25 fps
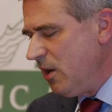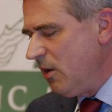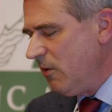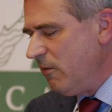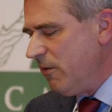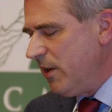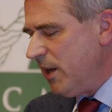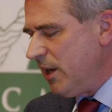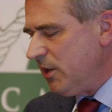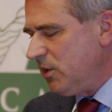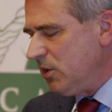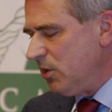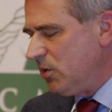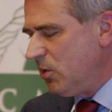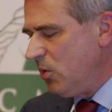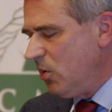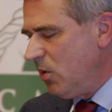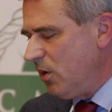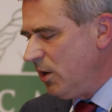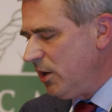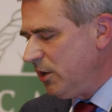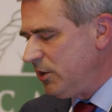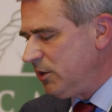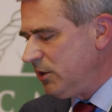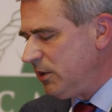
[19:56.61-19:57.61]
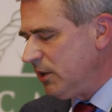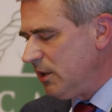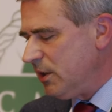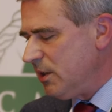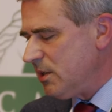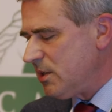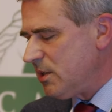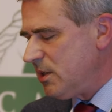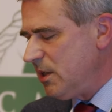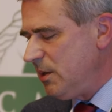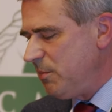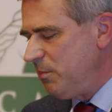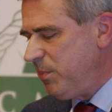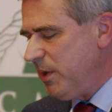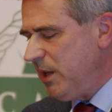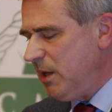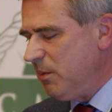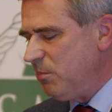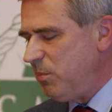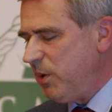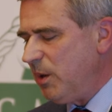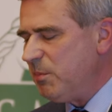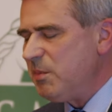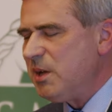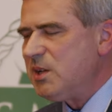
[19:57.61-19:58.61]
where the court simply
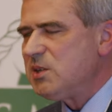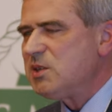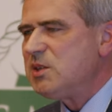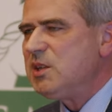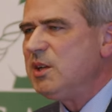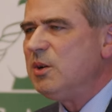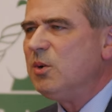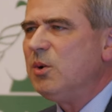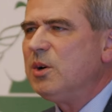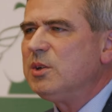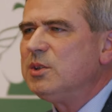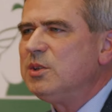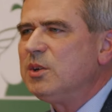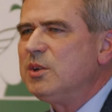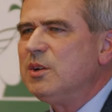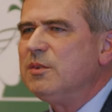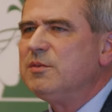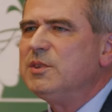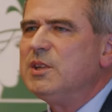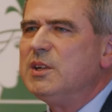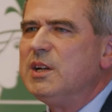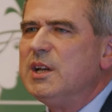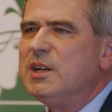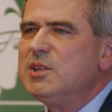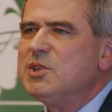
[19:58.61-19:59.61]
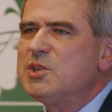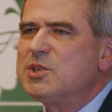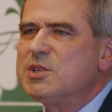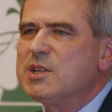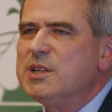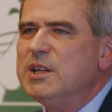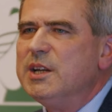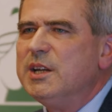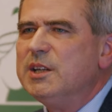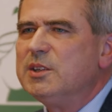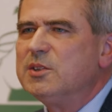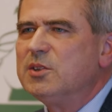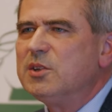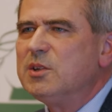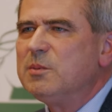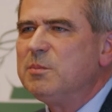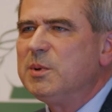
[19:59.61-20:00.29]
implements the order of the legislator,